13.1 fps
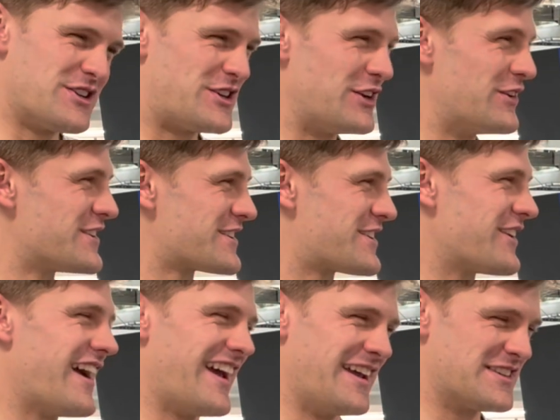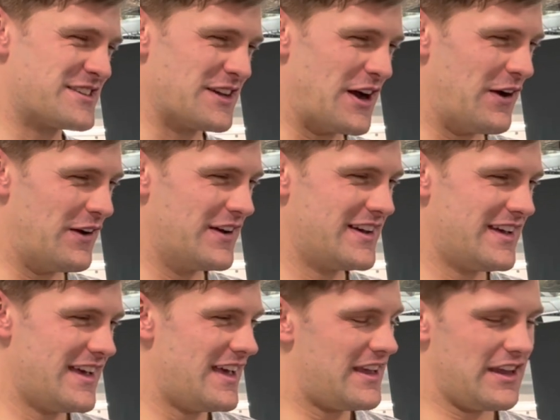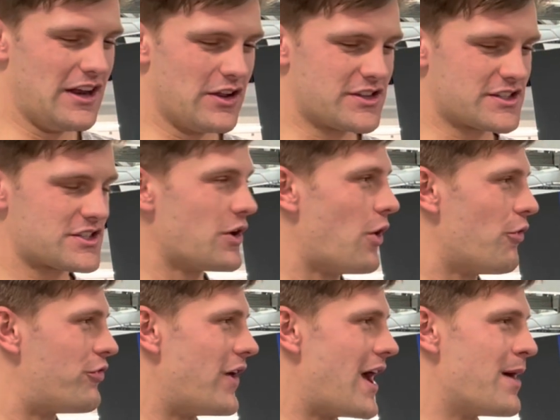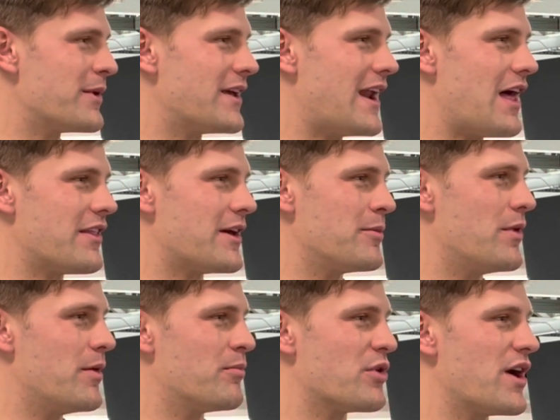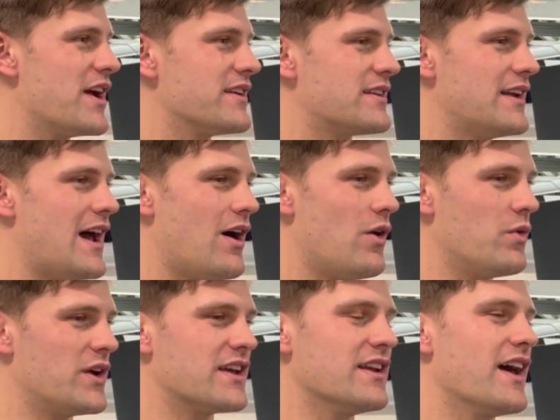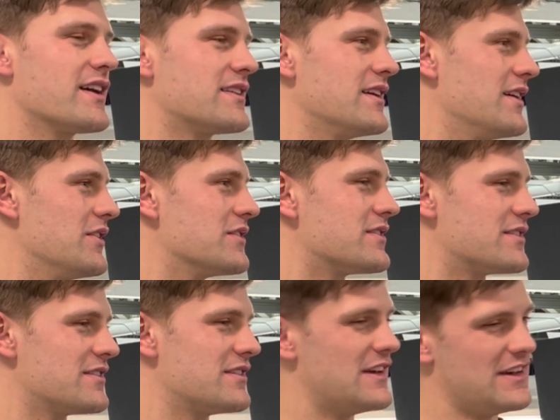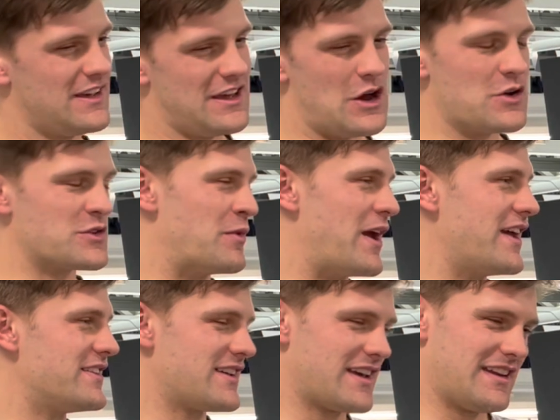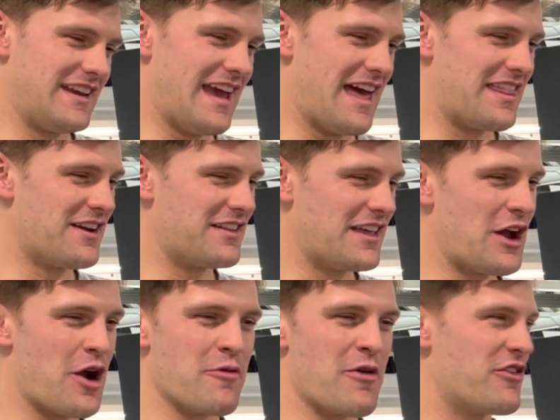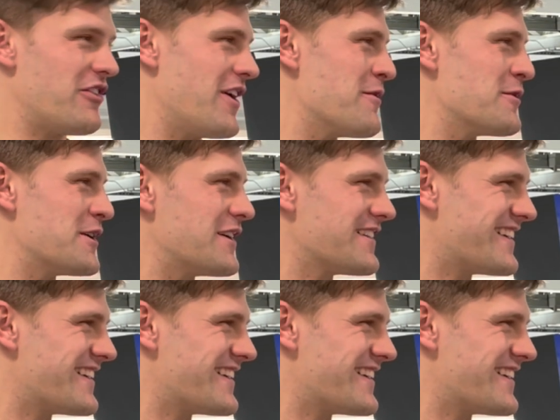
she was great. So. You know, just the whole family and how they embraced and how we connected. It was amazing, and yeah, they are my family.